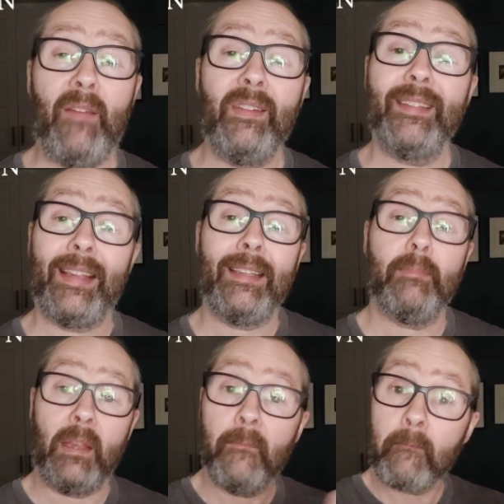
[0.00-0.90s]
preference tends
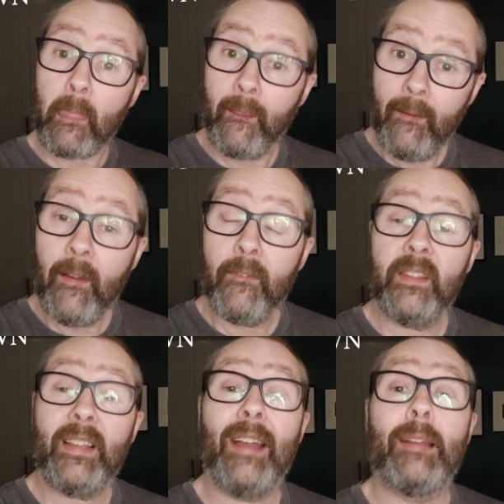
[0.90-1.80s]
to be
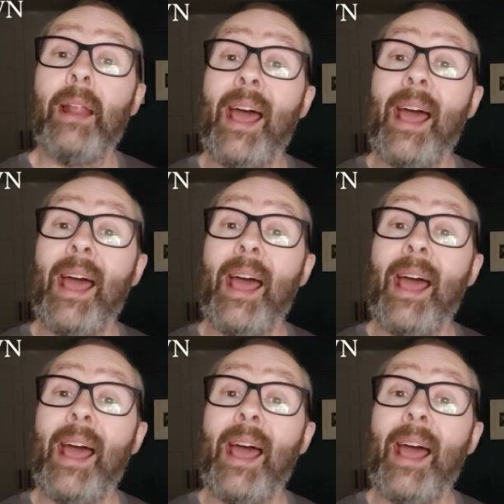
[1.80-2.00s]
for cider,